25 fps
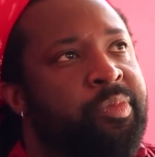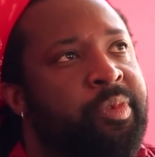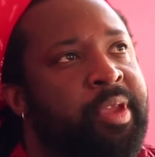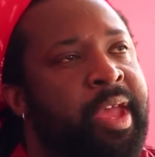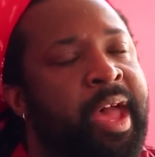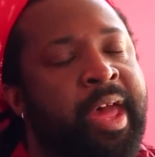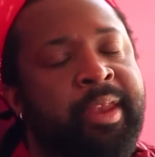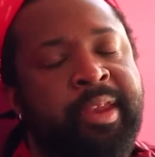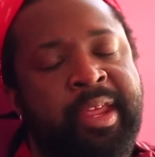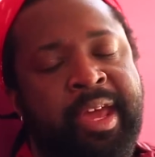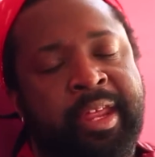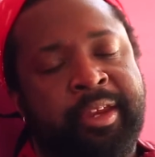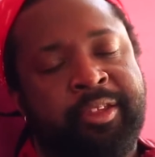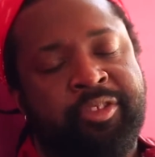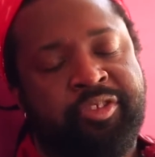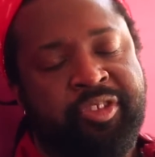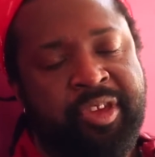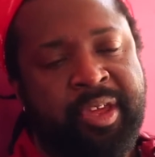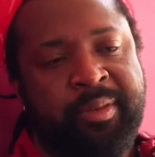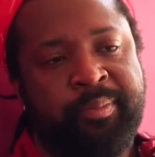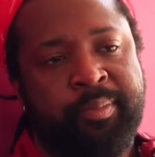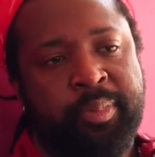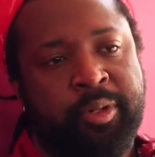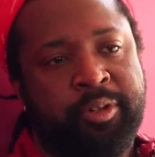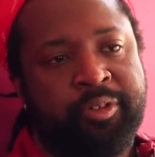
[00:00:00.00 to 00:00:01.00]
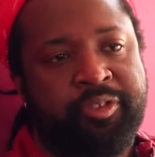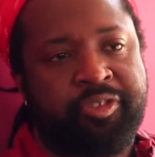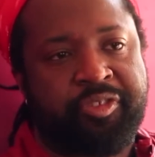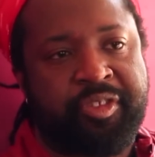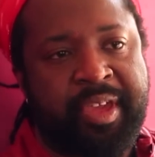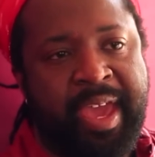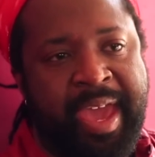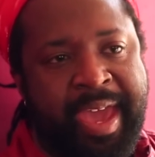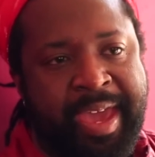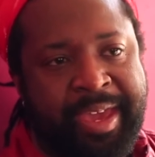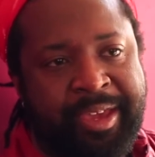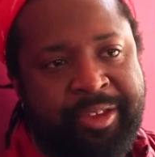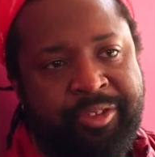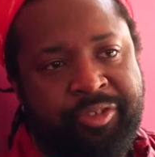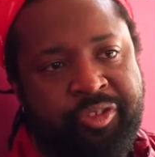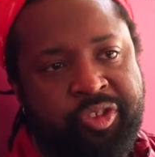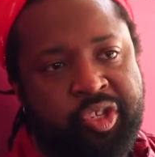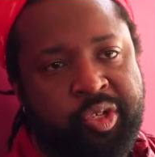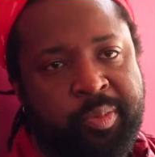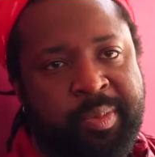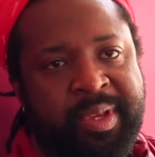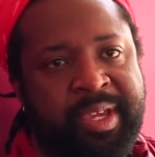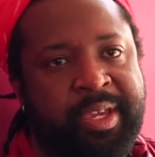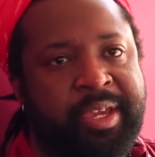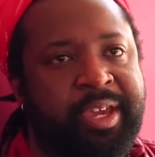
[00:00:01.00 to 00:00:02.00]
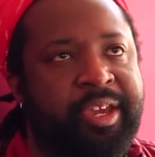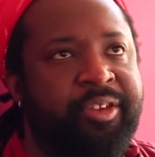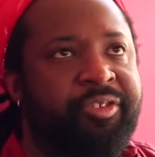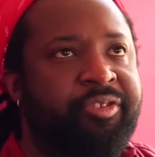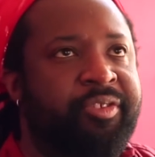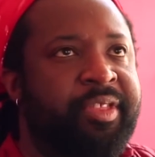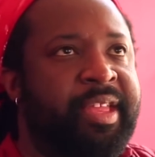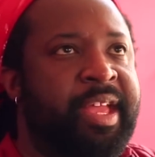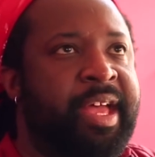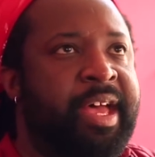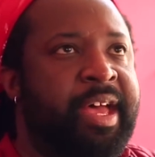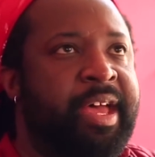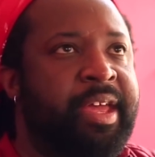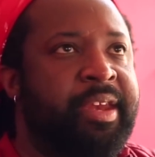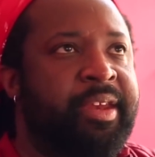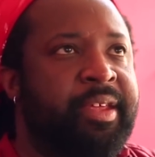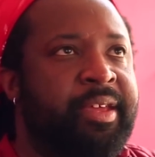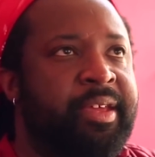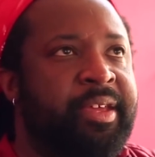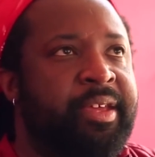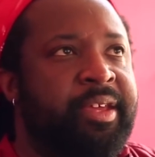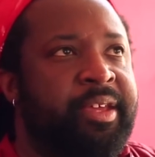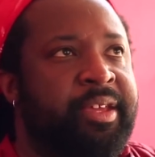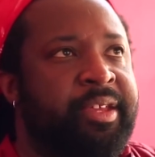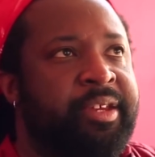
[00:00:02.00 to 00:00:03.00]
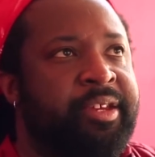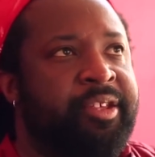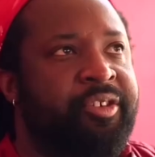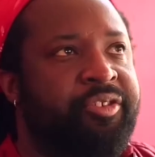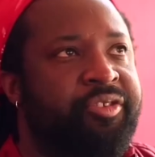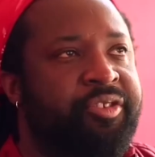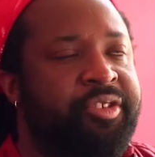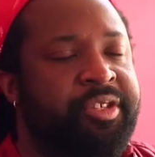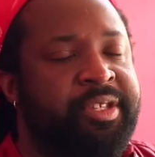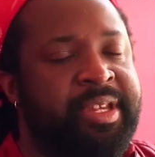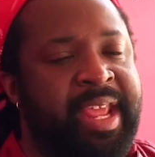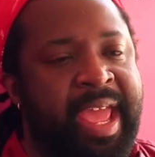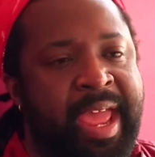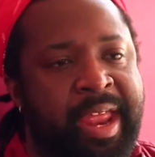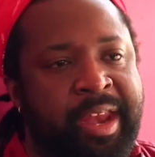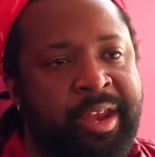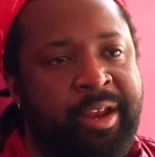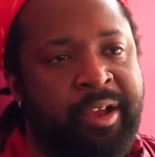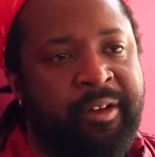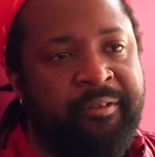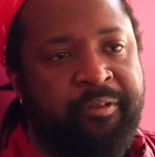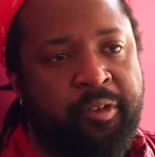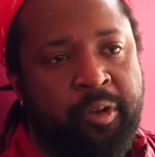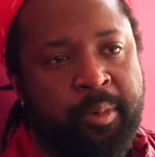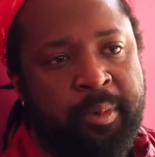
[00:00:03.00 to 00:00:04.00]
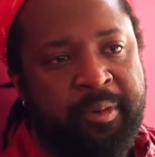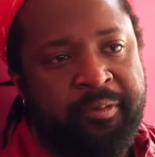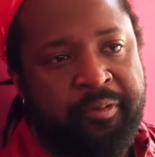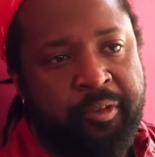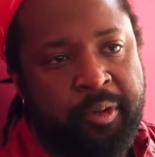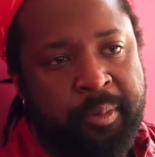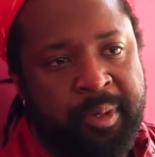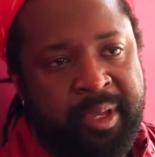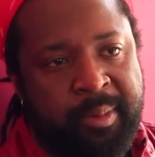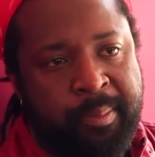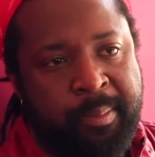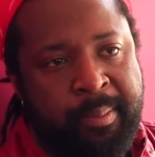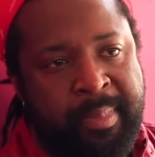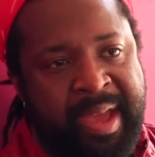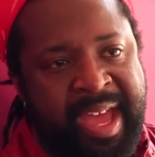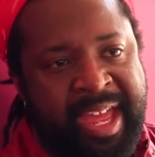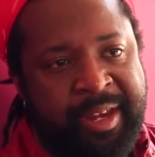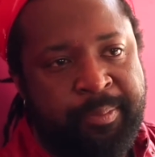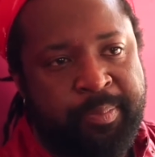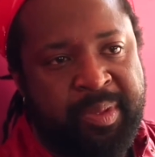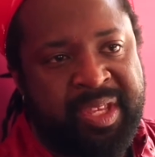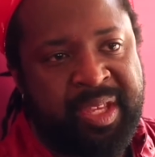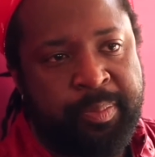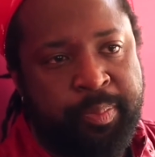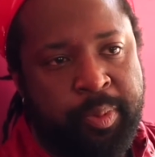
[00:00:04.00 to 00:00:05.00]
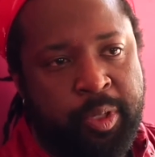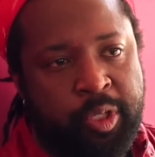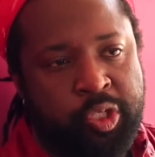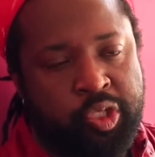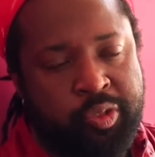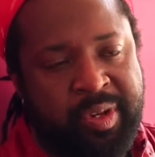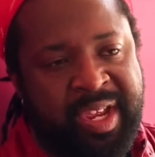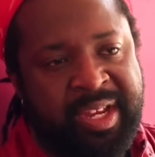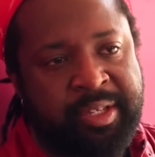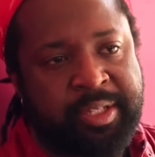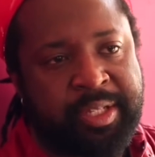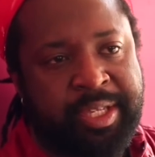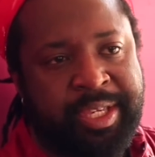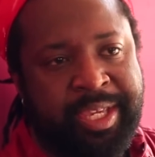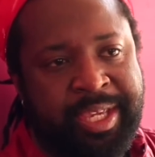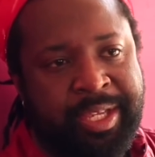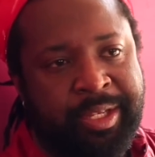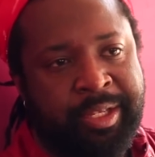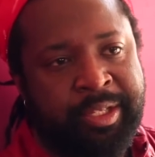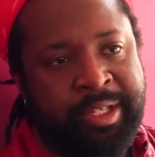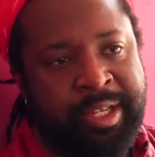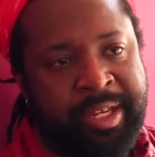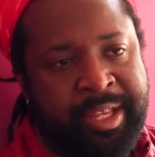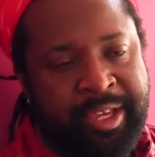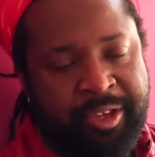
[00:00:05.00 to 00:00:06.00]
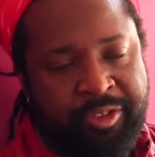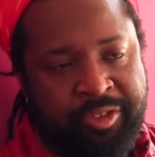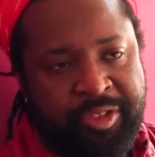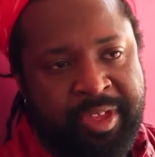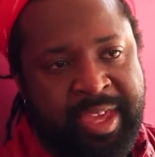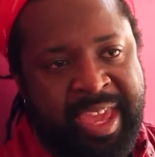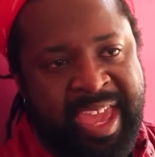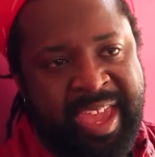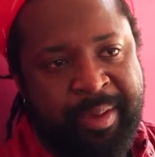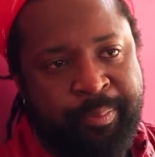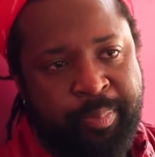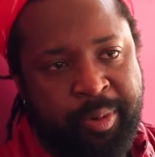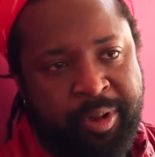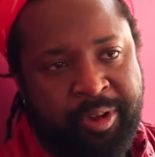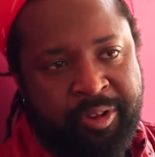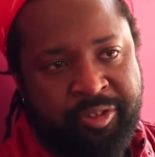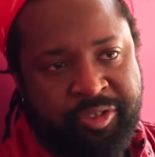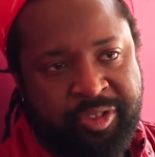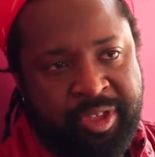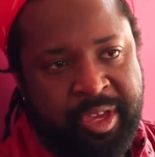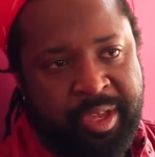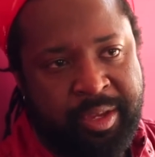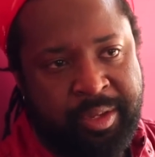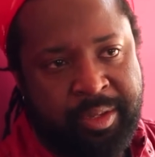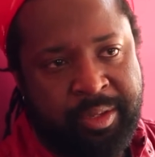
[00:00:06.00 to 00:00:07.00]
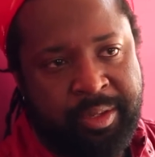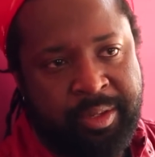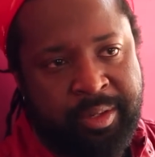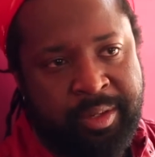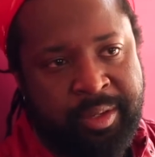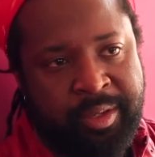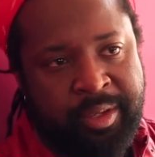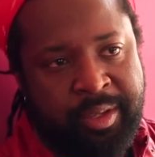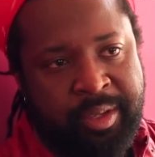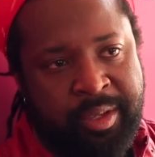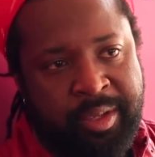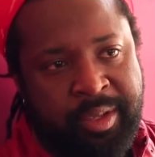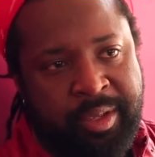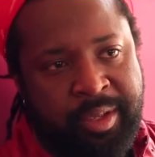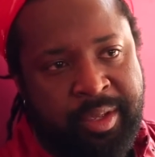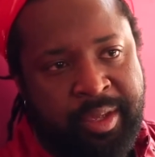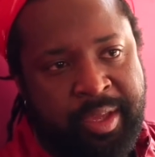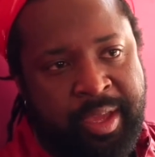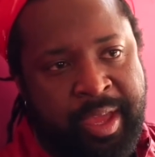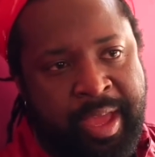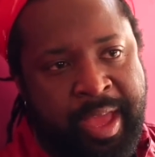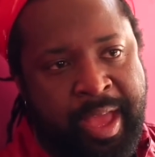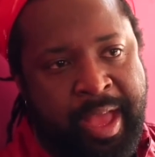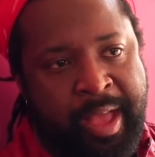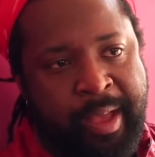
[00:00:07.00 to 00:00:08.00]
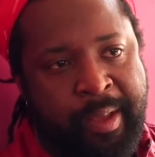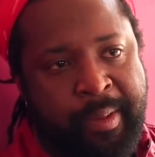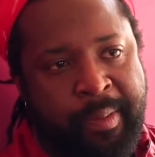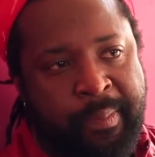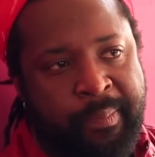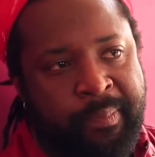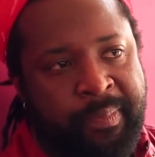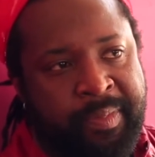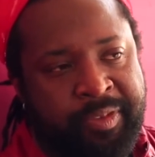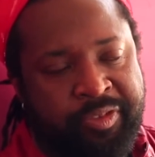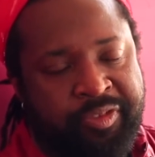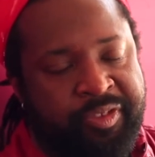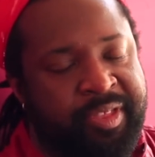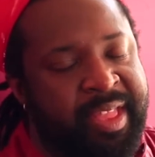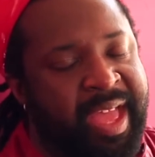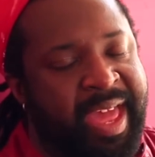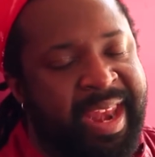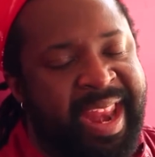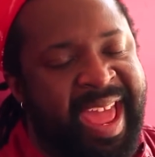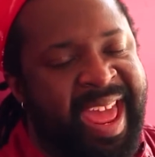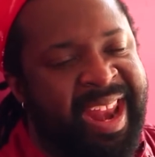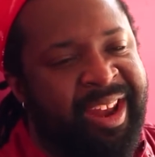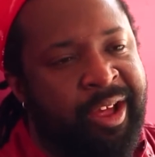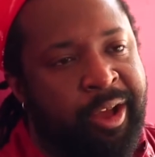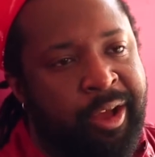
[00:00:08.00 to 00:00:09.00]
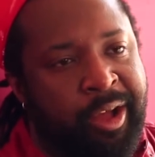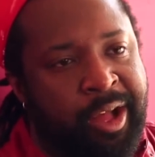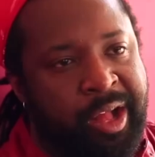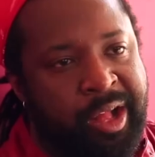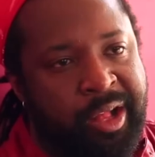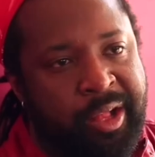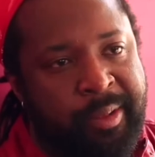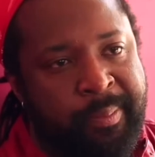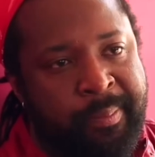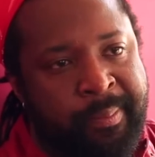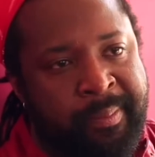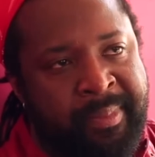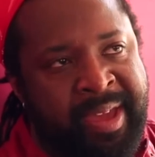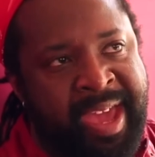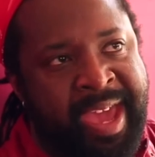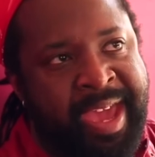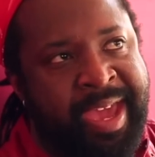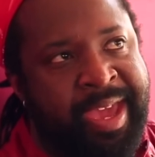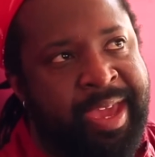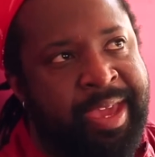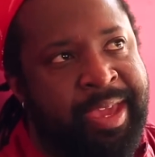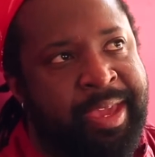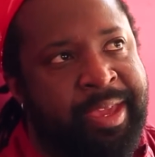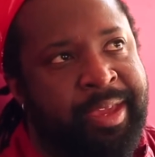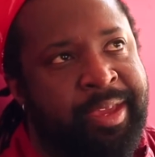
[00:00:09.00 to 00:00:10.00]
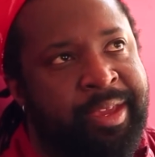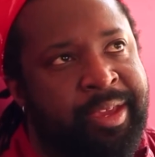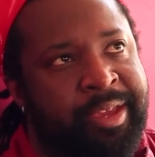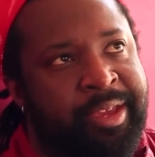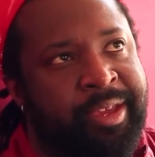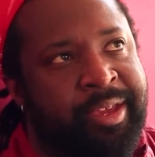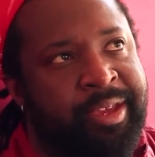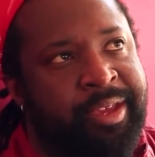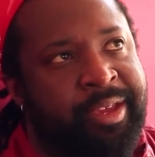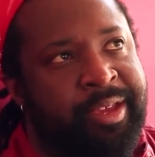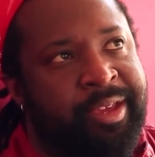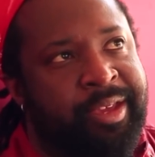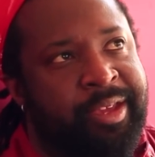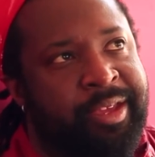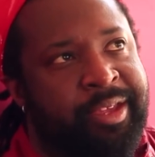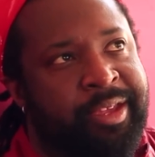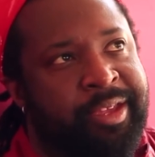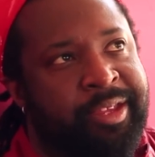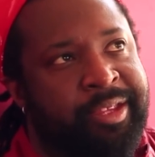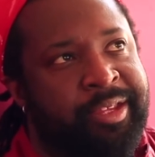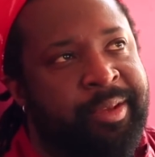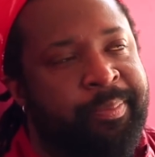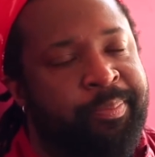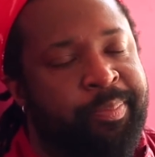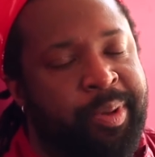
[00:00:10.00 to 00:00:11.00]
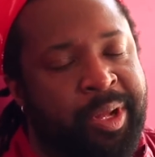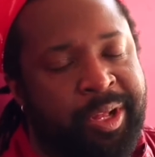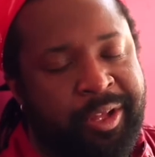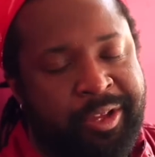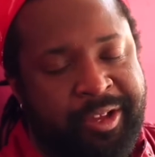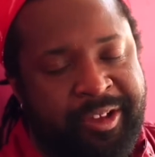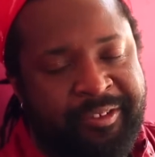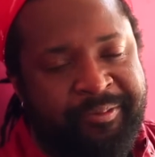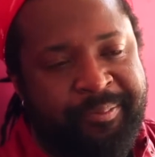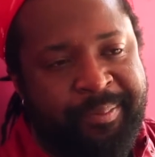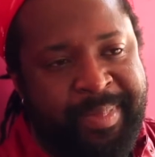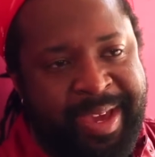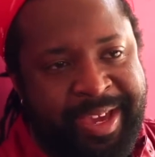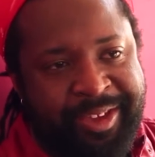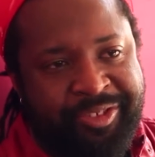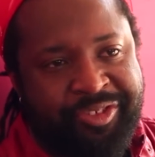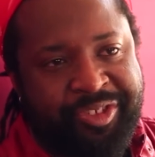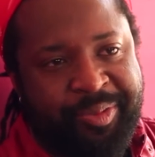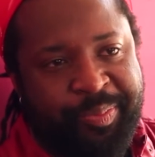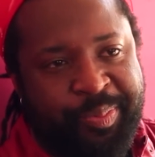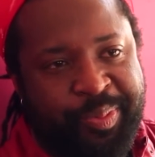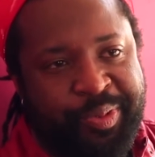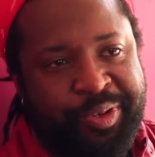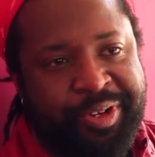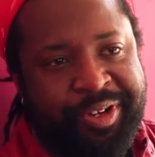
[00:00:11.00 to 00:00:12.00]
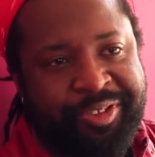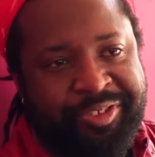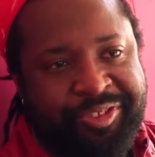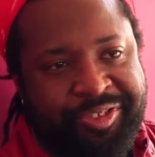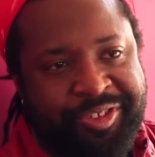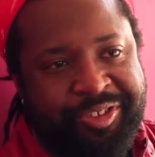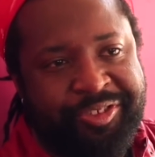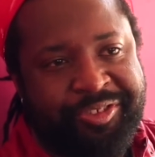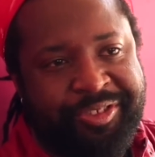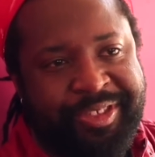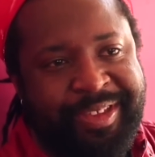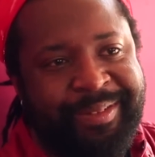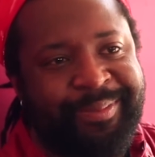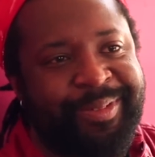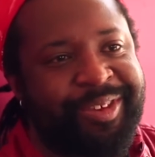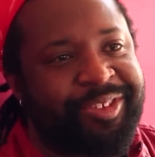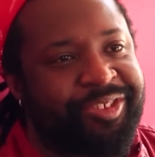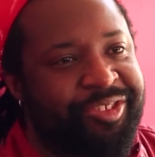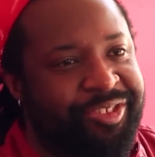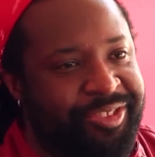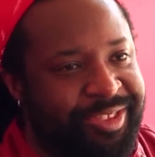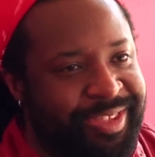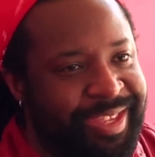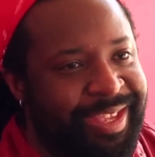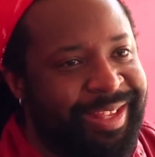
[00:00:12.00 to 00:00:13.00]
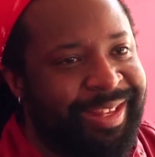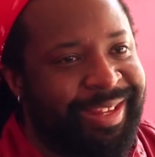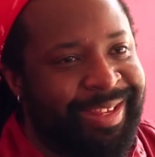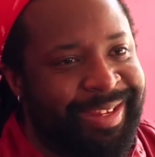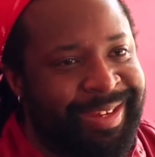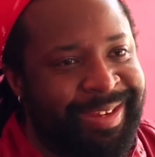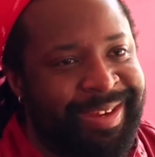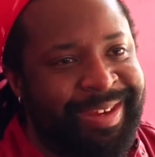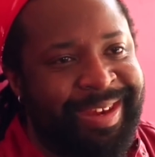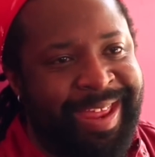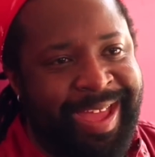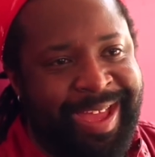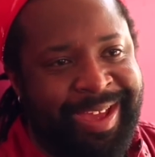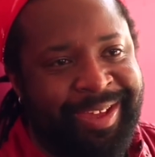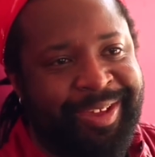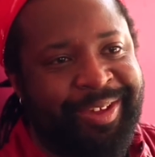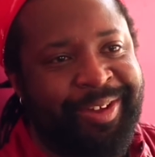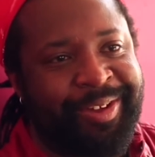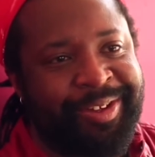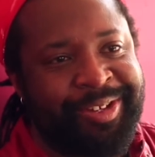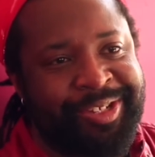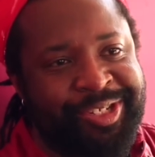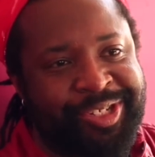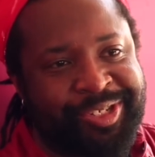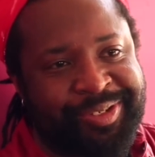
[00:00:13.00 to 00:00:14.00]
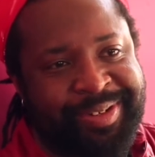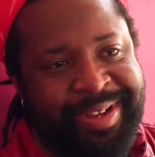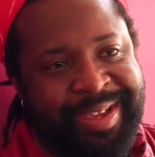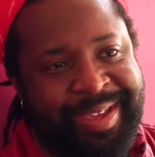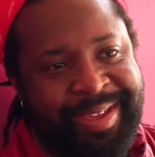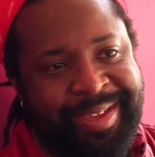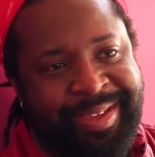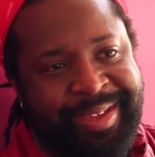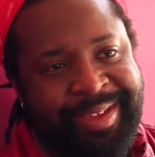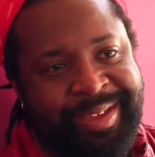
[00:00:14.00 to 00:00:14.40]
it's on both sides. Jamaica is not this den of homophobic mad people trying to kill the next gay person. It's not at all. The bulk of my support system is still in that country.